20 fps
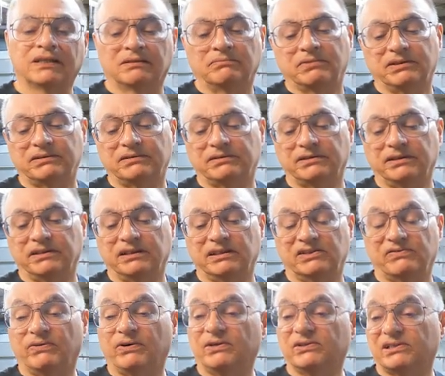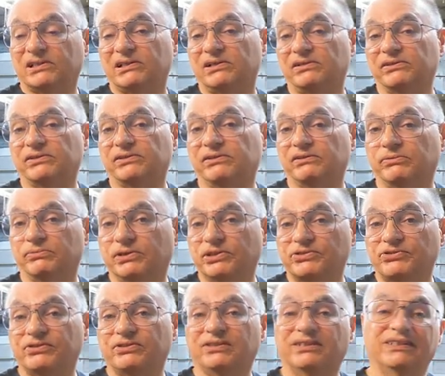But as far as I know, they're the
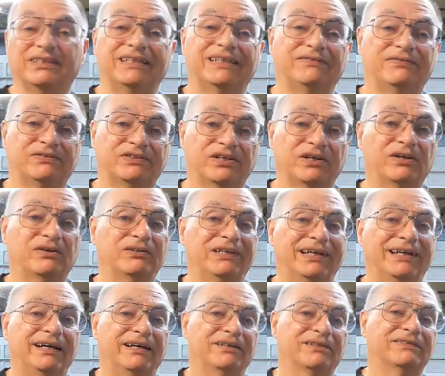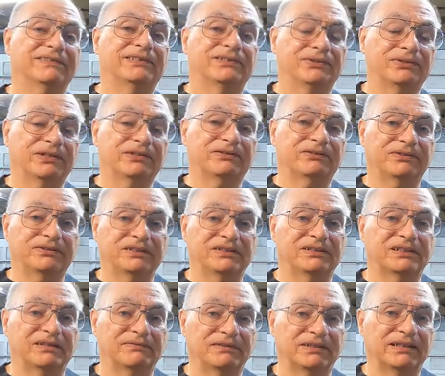original, and if so, they got over
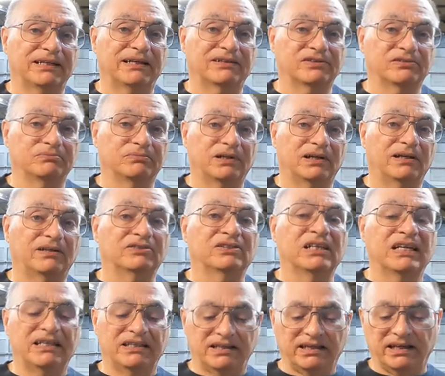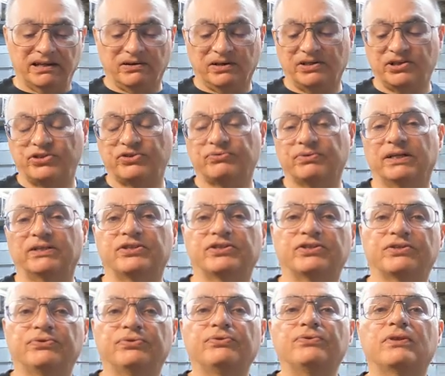237,000 miles. They are
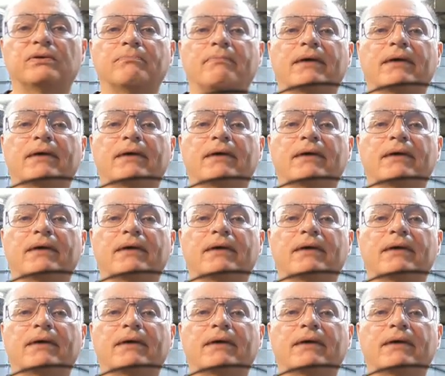stretched to the